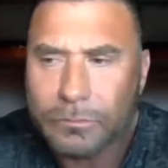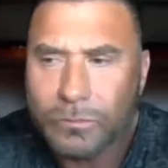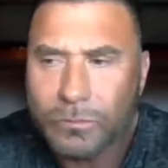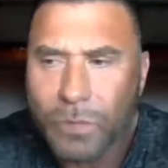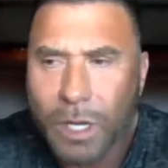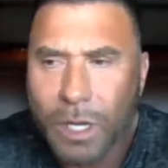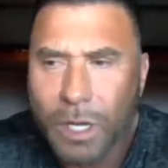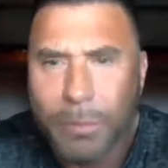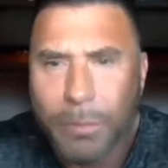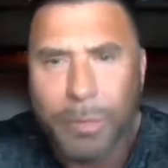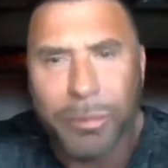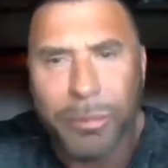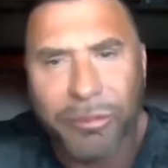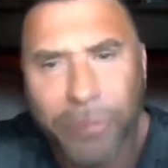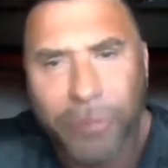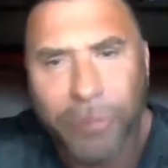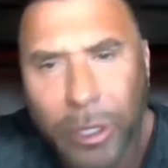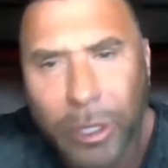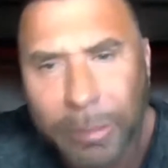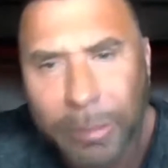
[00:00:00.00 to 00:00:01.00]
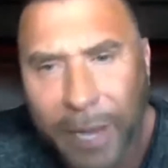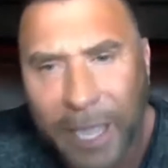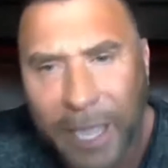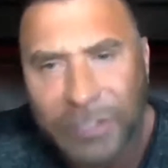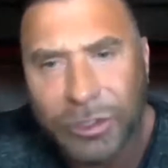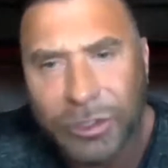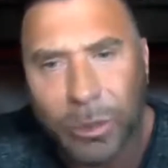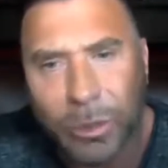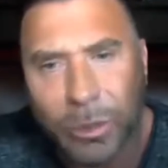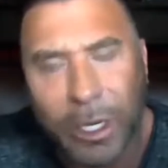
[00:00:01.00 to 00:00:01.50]
But before he passed
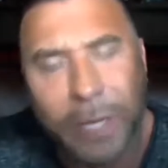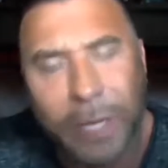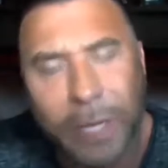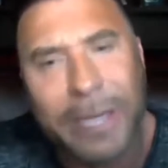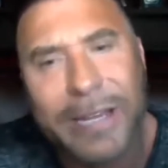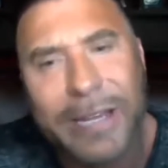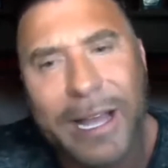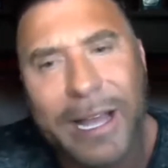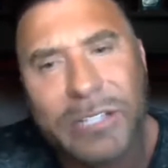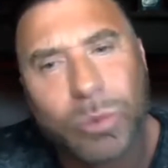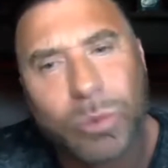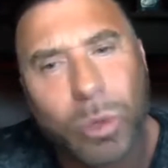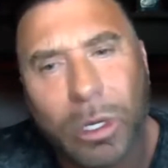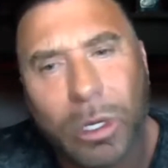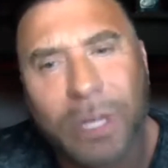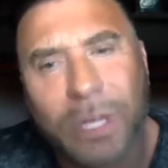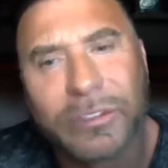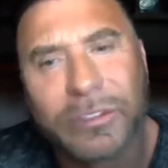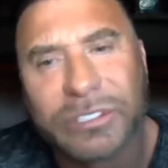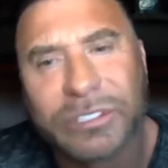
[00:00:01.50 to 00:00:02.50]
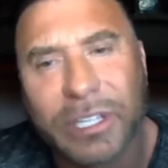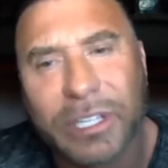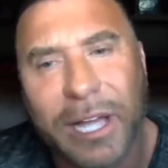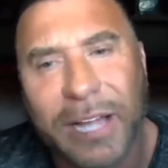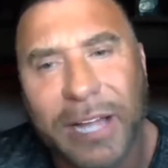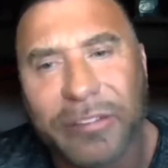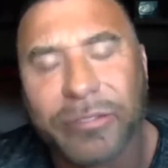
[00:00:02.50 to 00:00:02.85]
away, my dad's work of his life